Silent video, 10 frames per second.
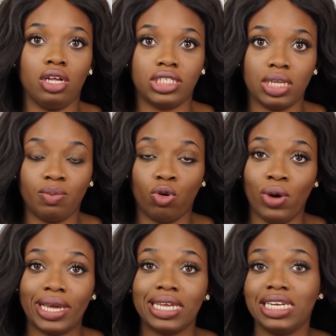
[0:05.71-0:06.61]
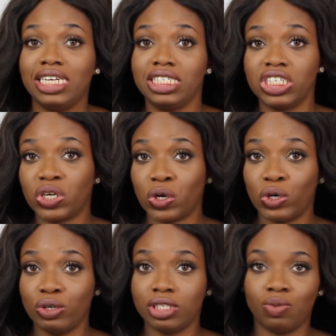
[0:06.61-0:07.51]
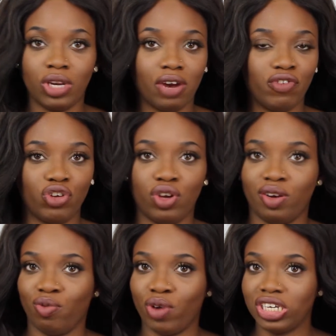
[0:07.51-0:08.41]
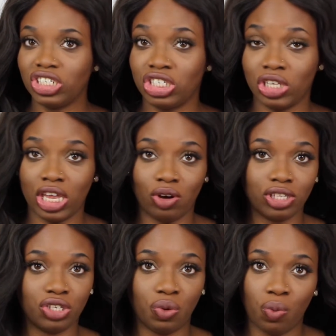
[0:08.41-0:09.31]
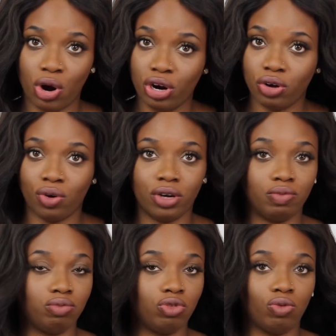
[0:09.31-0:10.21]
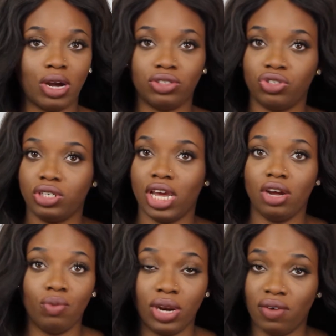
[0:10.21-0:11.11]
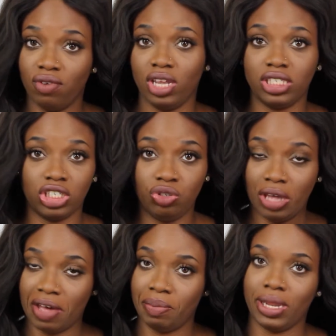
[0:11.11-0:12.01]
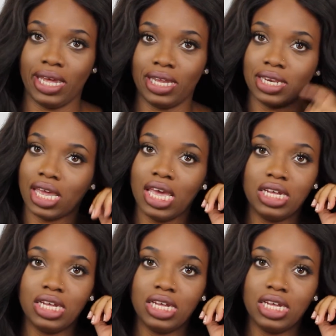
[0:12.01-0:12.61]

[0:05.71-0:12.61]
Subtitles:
some quick and easy curls whenever you're in a rush to get onto work or throughout your day or whatever it is that you have planned.